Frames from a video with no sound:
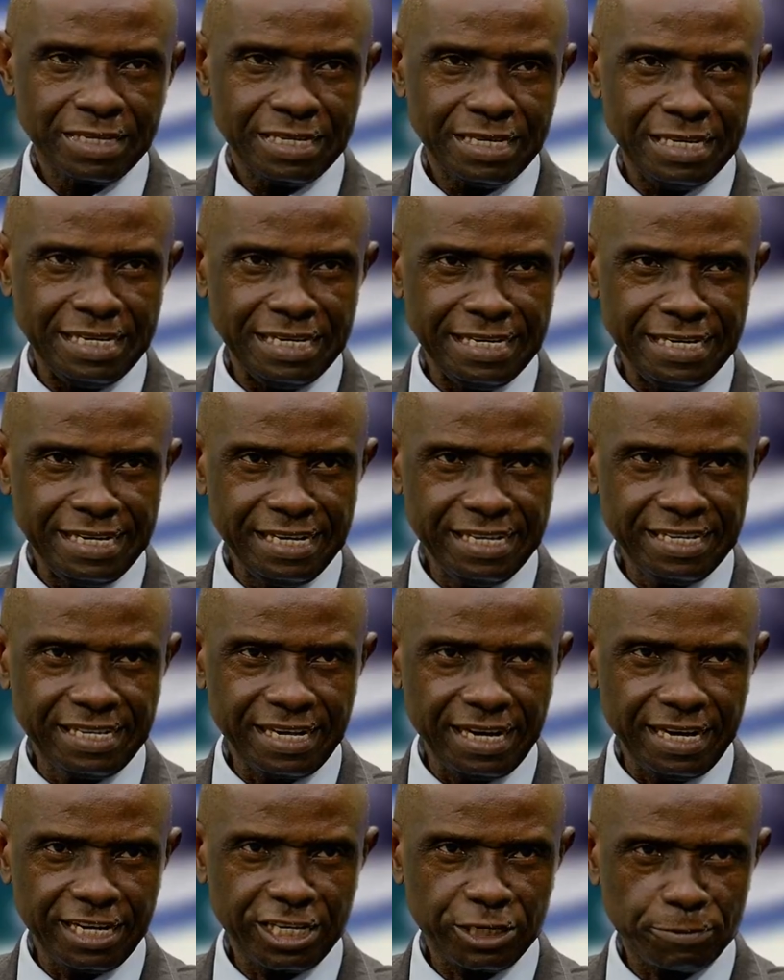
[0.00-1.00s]
in
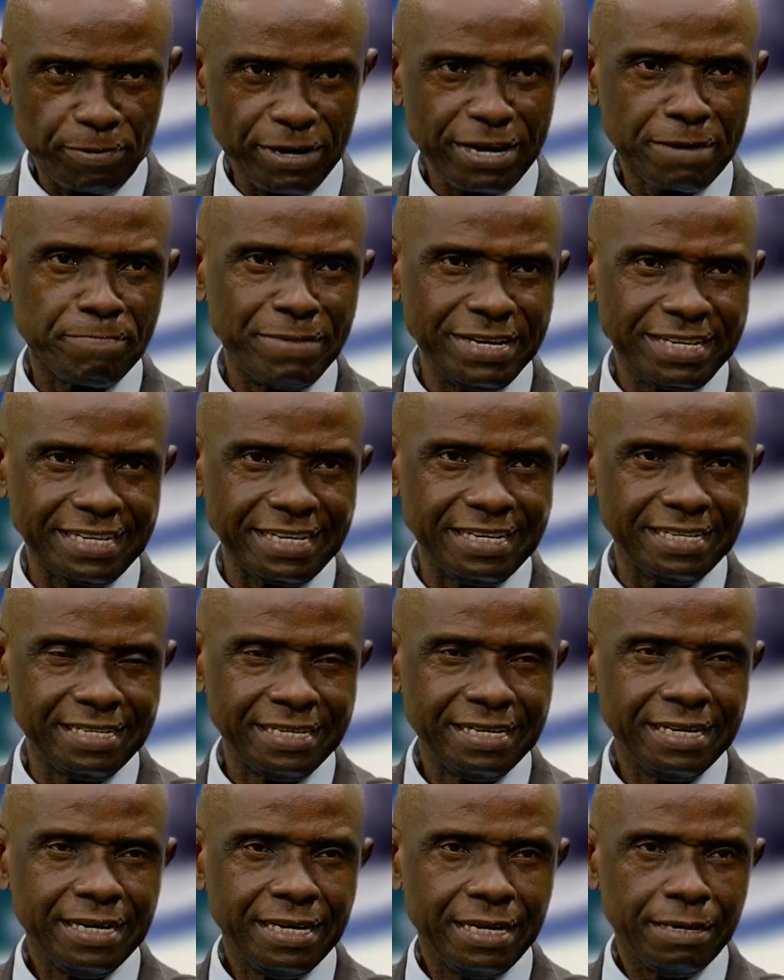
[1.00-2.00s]
this spring
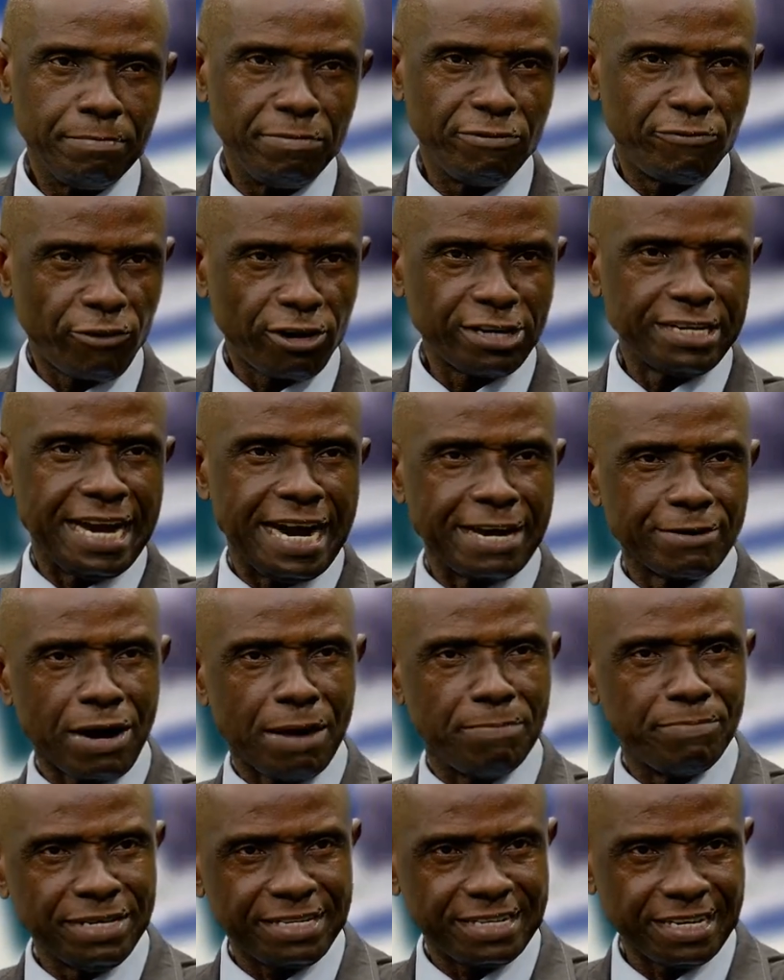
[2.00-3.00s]
meeting, before the annual
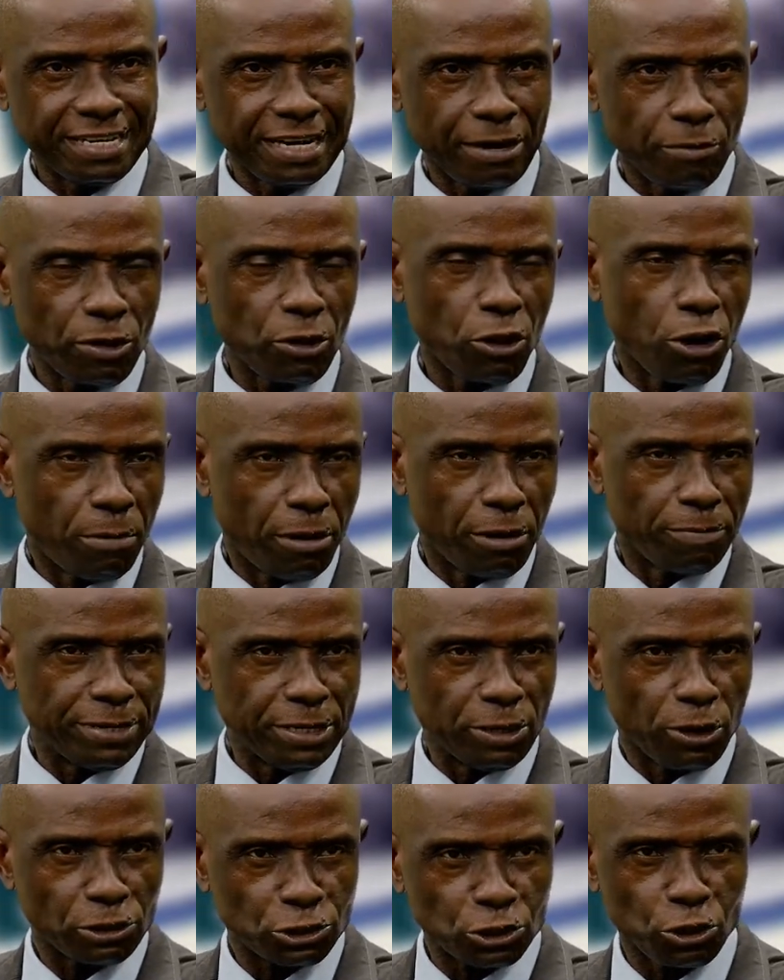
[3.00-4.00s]
meeting that will come up in
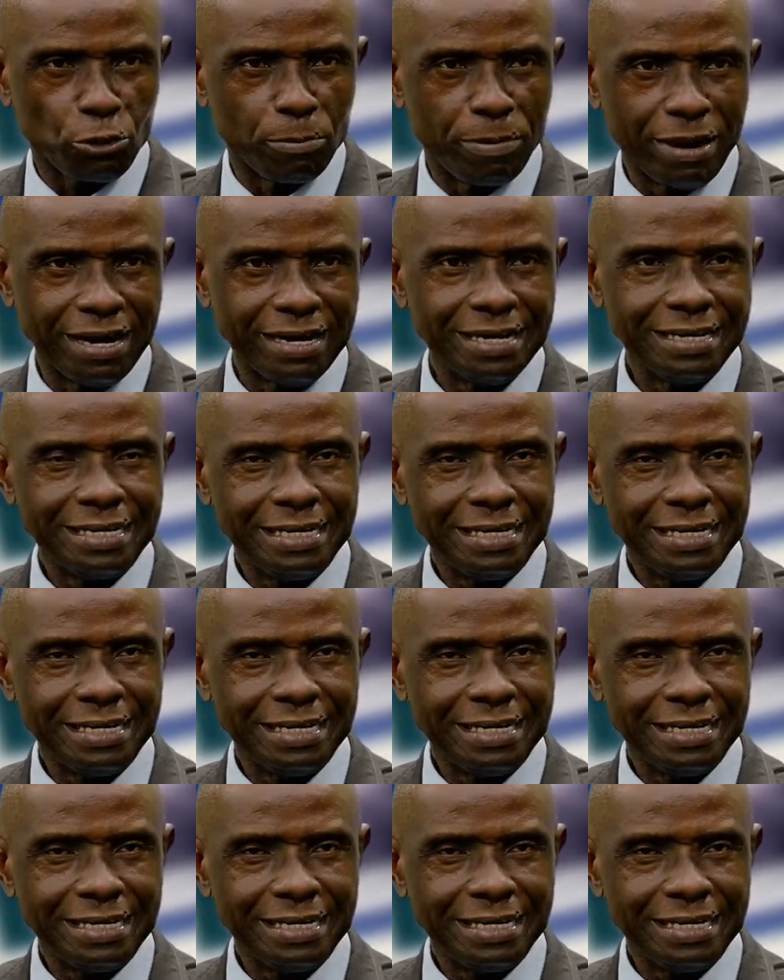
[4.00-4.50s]
October,